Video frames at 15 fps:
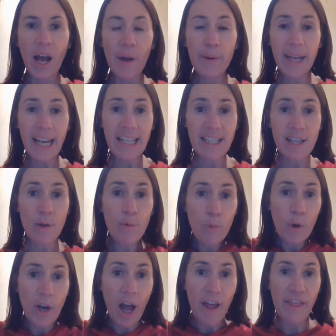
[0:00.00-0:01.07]
Okay, so
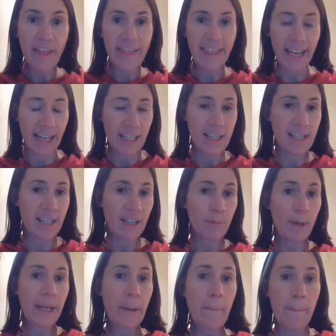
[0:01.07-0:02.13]
what are the things that
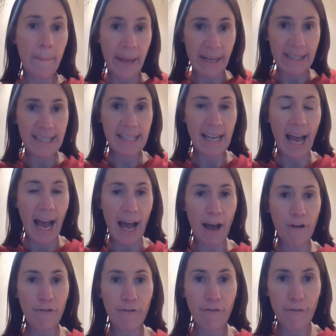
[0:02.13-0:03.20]
we can base
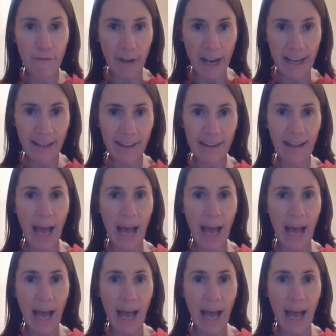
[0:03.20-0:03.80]
our faith,